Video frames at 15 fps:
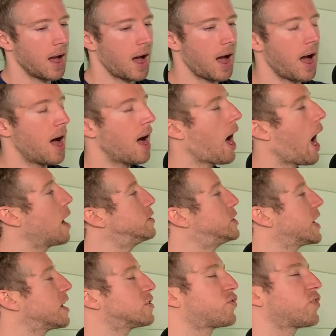uh, how did
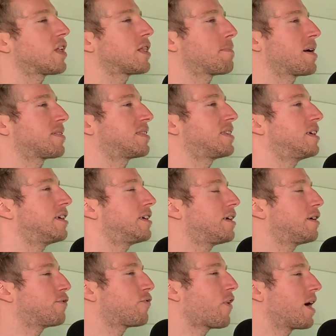you guys feel about
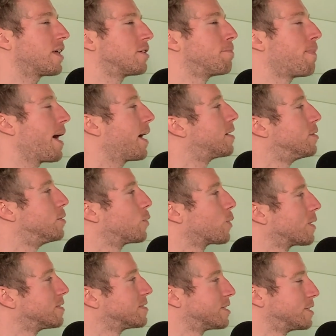the final battle?
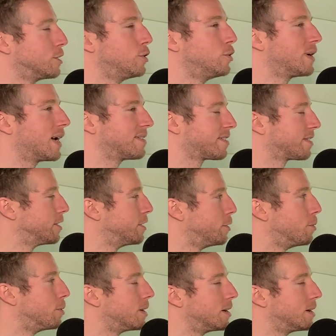Where is Lou against Lou. It